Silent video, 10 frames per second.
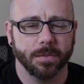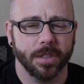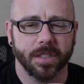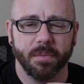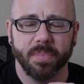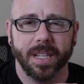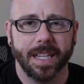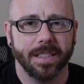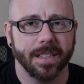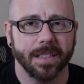just
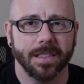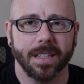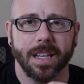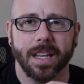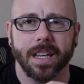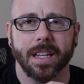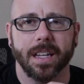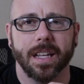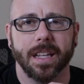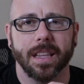complacent
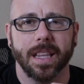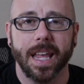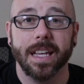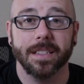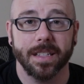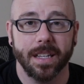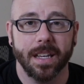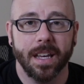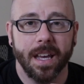and lazy,